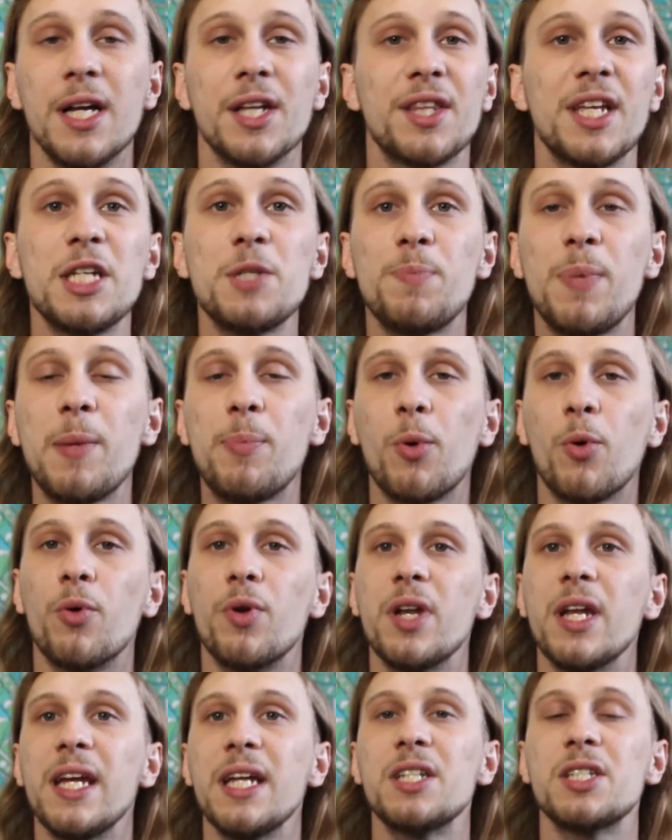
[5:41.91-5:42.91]
These people
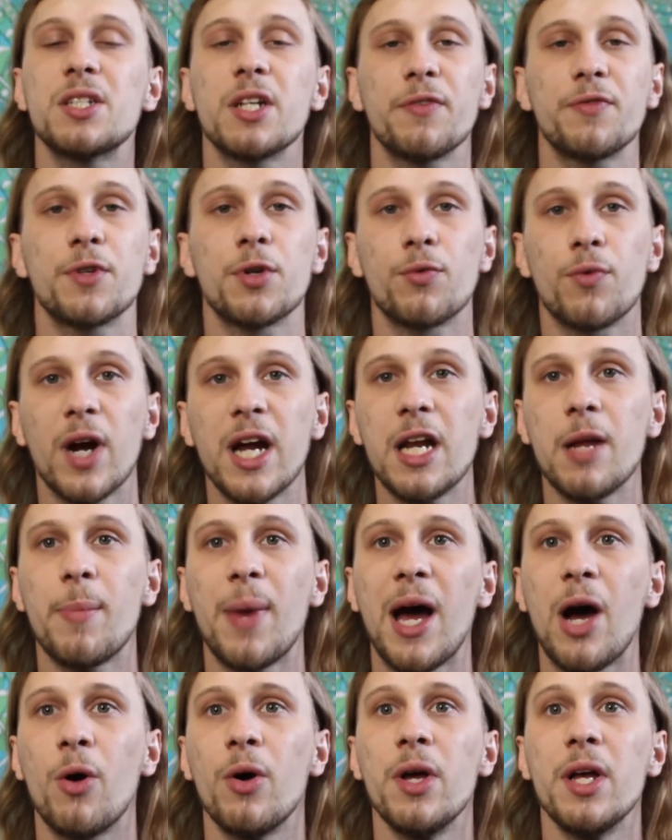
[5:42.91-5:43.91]
need stuff to write
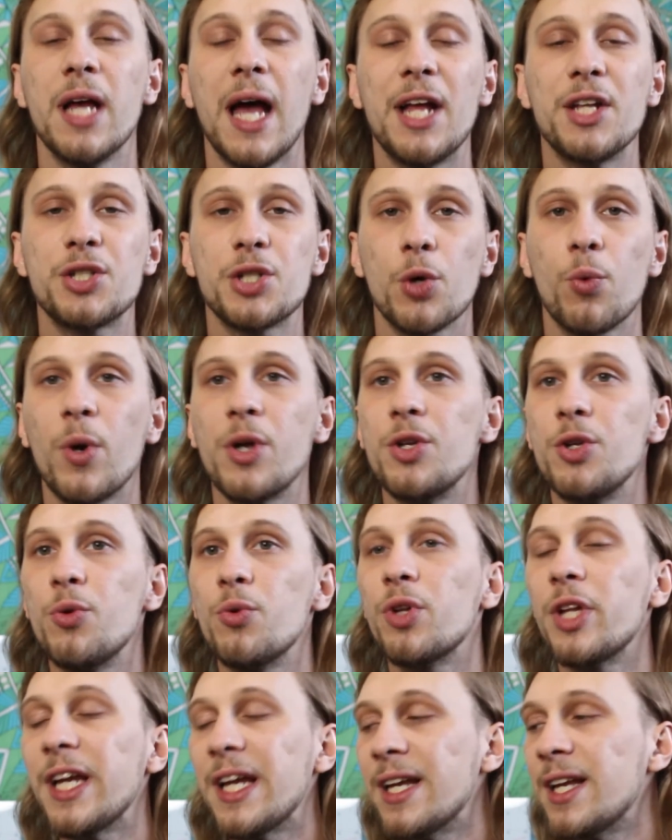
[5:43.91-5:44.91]
about, and so when
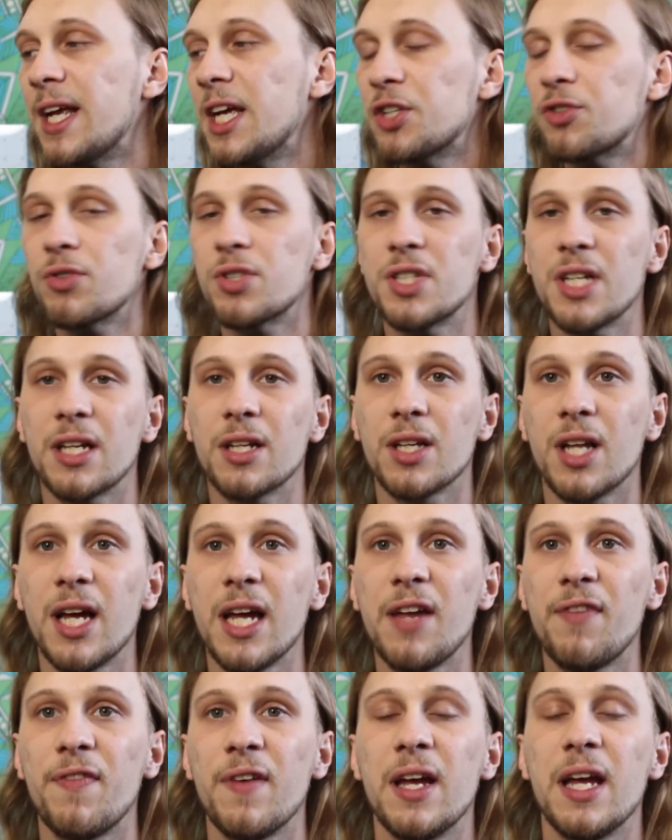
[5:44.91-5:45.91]
you lead an interesting
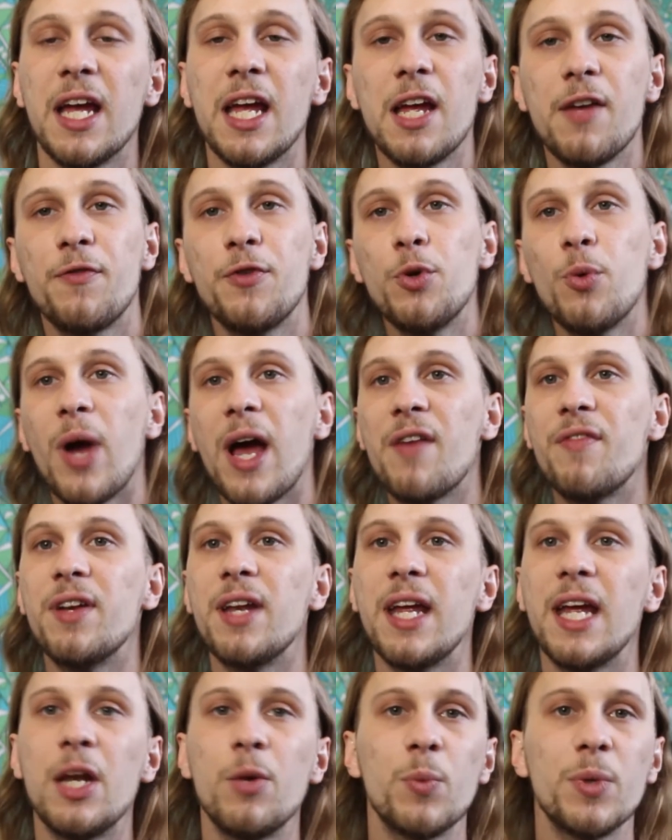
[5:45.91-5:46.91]
life, if you have
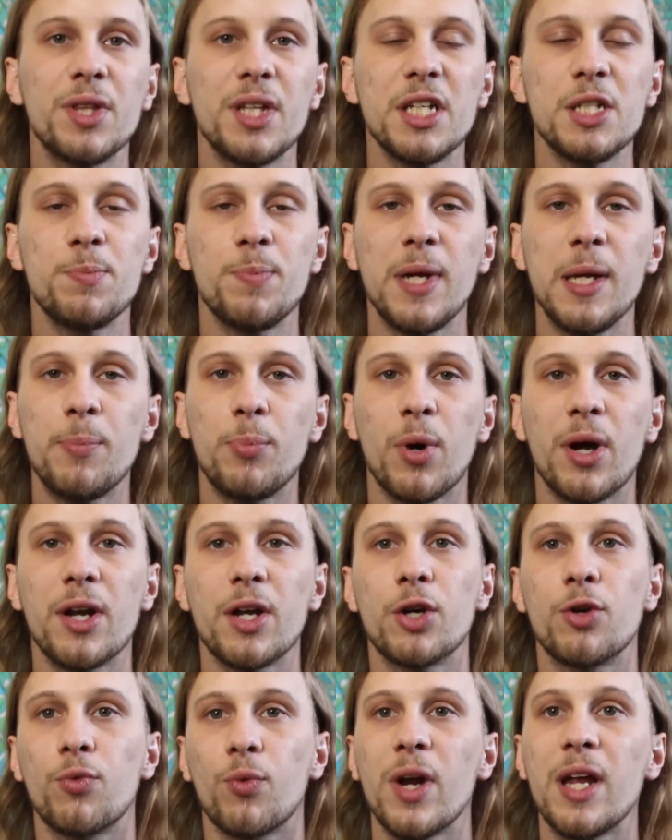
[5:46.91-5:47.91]
an in with these people and
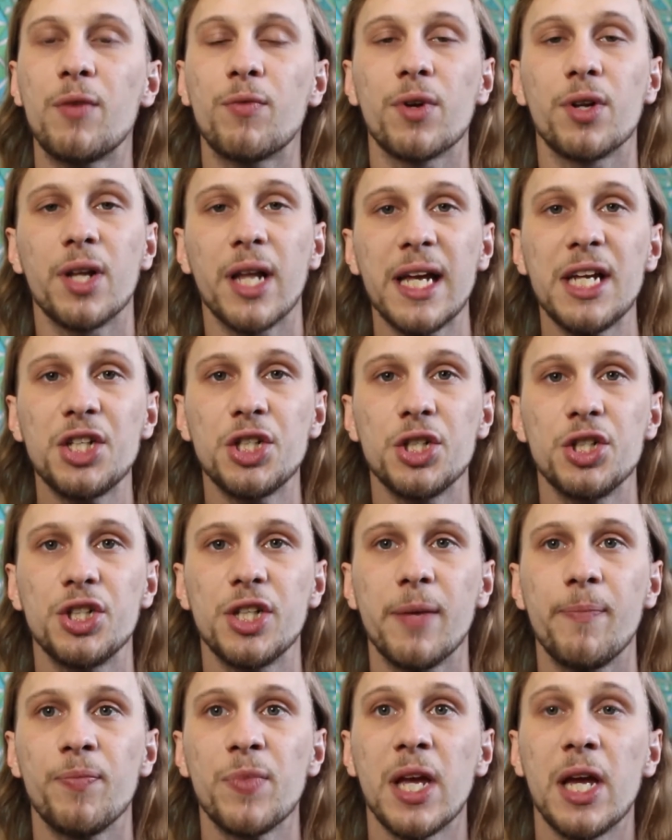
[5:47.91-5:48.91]
a great
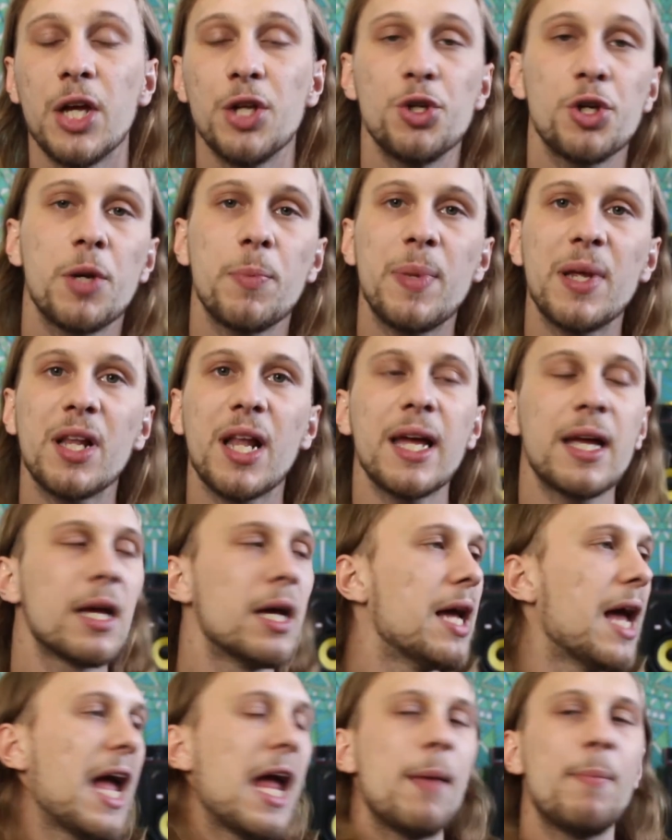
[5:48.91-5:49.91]
relationship, you could be like,
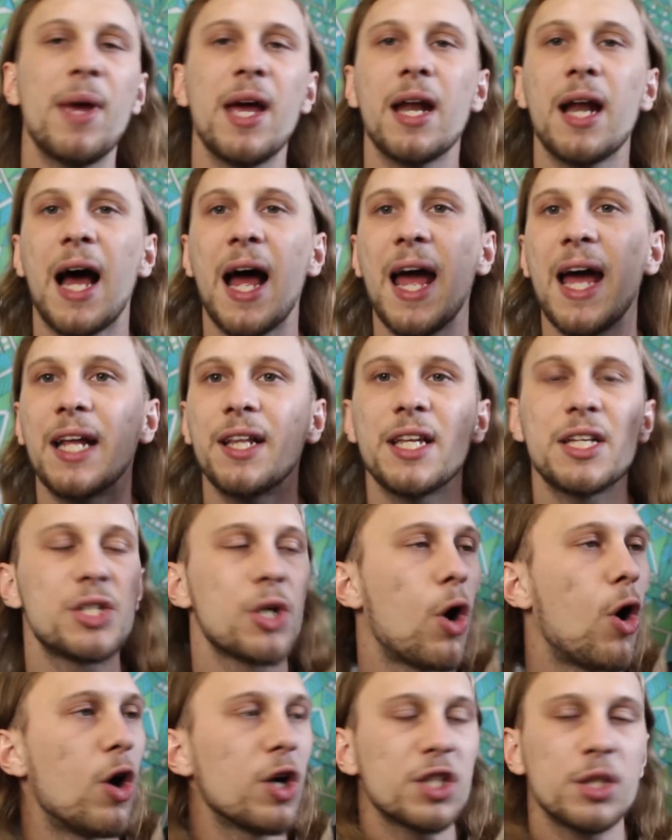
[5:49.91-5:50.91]
hey man, I had this
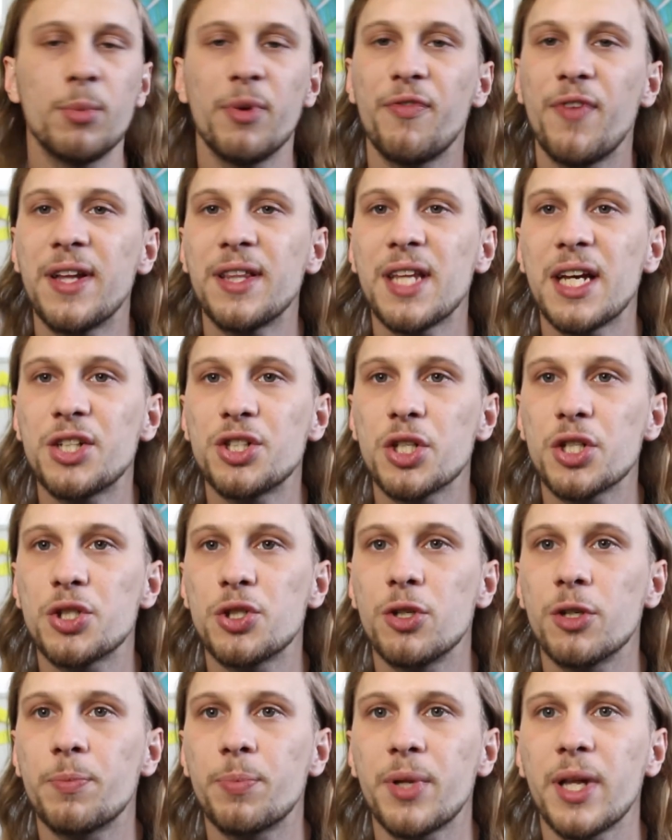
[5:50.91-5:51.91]
awesome event that
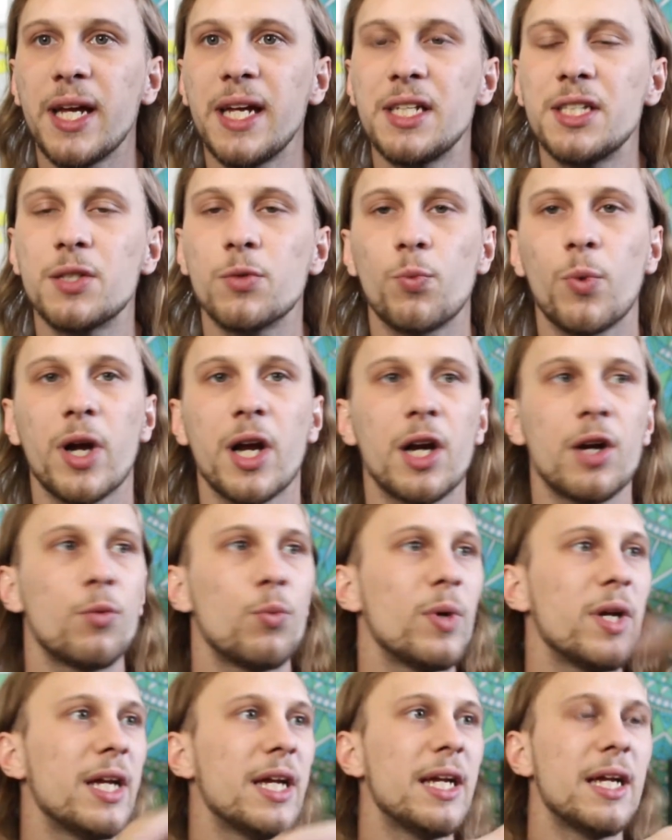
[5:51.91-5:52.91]
just took place where
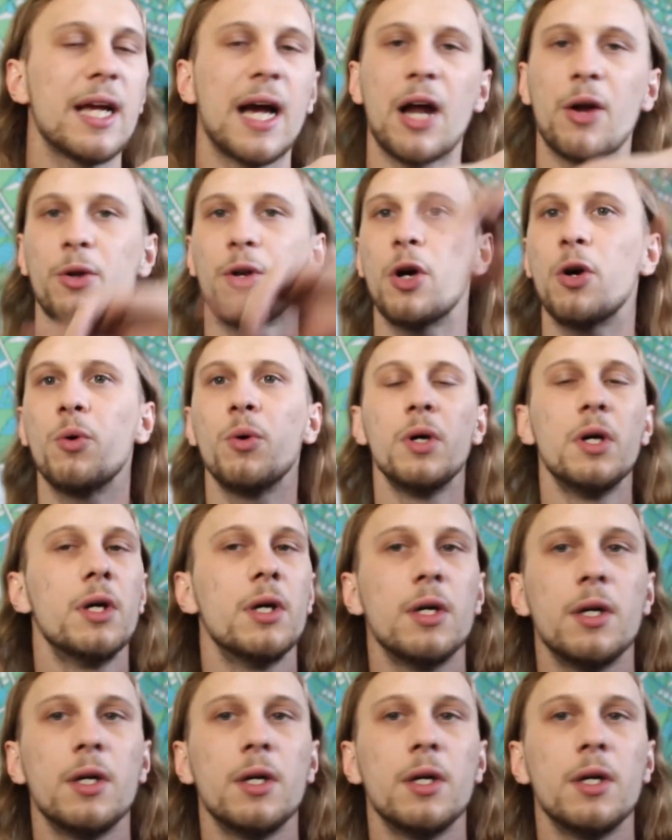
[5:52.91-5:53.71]
we, I don't know,